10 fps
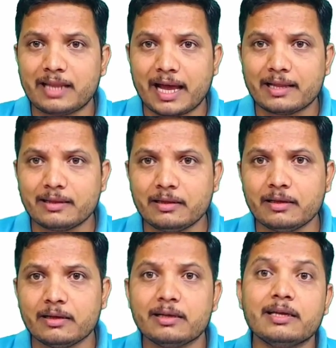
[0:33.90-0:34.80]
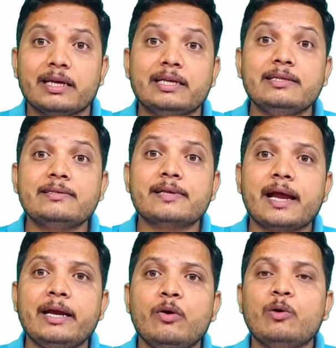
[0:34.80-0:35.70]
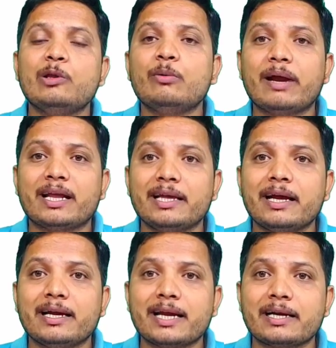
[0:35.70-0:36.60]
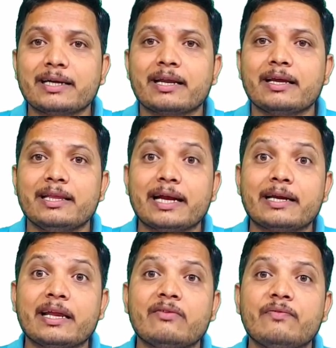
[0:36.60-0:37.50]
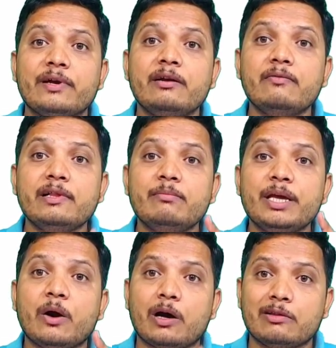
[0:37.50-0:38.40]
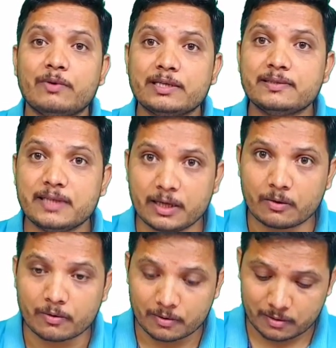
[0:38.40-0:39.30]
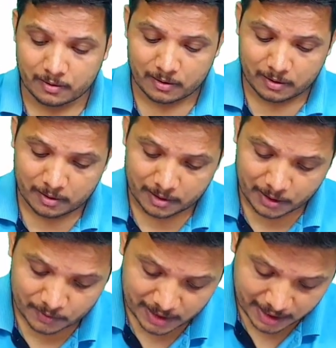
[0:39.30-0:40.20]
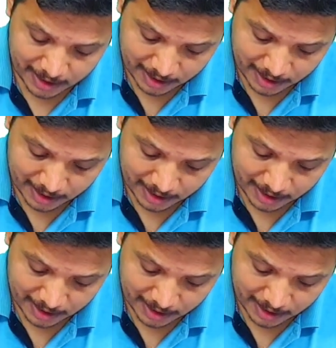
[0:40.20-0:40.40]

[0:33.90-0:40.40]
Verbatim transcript: then inside hollow metallic conductor electric field will be always zero you see